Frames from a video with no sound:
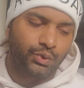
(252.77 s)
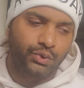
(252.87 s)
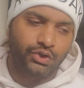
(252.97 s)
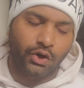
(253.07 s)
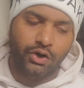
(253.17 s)

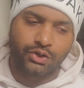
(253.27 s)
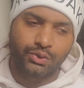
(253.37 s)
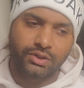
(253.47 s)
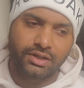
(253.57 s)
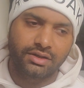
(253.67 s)
to talk
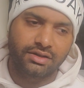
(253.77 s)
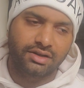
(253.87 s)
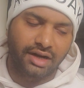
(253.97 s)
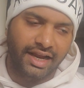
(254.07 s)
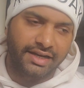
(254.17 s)
to the
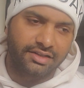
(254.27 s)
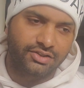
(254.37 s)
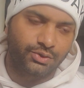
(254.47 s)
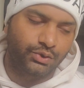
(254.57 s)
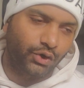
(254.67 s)

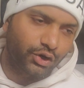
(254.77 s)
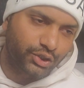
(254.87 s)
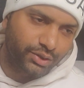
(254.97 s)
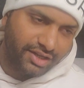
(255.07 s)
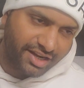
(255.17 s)
clients, to talk
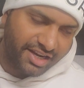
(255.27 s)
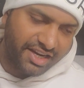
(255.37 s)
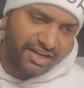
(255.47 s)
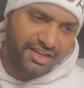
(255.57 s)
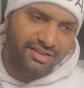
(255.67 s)
to the
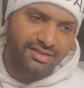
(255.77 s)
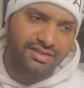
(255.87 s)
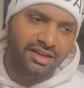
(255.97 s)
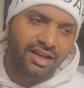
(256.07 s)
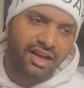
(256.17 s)

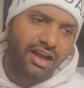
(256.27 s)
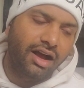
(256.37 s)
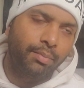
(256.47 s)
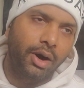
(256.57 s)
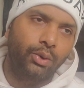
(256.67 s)
Canadians
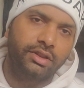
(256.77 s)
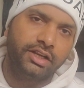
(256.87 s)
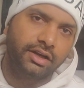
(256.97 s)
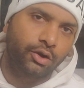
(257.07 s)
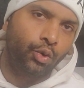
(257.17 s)
about
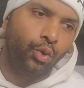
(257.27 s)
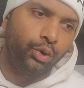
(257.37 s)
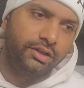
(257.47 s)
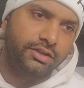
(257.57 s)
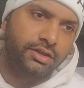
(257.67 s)
their
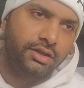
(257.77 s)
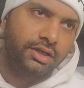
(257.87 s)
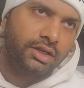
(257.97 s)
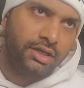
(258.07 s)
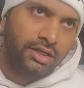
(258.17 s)
goals.
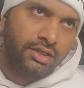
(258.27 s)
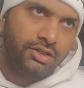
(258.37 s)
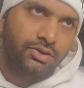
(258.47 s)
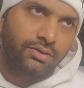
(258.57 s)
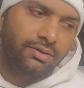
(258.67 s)

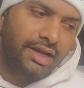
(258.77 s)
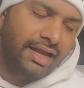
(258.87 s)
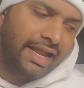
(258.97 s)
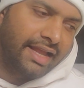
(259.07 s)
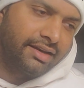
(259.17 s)
So
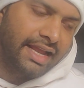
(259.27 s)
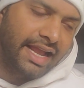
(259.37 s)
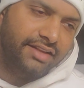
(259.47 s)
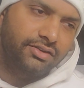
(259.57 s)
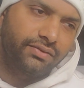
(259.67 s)

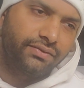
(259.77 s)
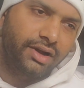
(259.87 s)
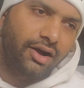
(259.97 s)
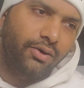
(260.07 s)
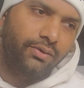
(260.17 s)
as of
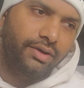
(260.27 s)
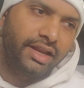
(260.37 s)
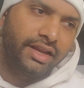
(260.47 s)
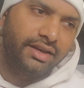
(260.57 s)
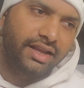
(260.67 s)
now
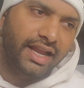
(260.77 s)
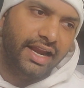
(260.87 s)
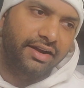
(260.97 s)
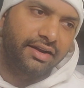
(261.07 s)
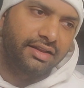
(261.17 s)
in
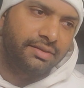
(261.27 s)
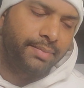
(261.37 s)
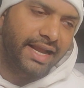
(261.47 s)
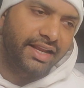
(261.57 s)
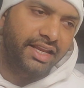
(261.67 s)
Canada, the
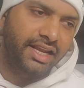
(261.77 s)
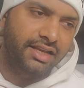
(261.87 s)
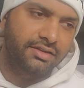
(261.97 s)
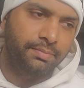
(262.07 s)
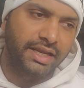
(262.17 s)
banking
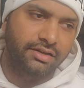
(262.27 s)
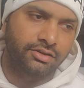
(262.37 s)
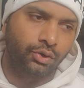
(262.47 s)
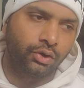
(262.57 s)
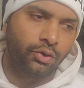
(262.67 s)
is
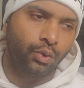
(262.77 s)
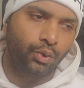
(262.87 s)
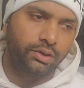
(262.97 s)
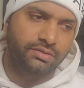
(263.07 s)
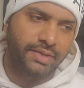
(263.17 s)
based on
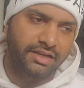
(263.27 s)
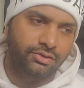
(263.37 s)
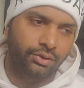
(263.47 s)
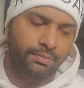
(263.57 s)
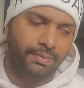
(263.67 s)
goals,
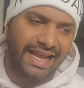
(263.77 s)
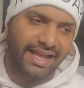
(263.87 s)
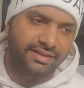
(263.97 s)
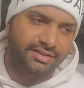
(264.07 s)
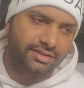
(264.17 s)
based on
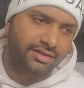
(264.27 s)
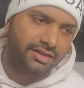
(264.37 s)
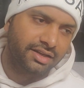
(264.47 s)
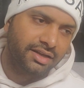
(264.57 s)
plans,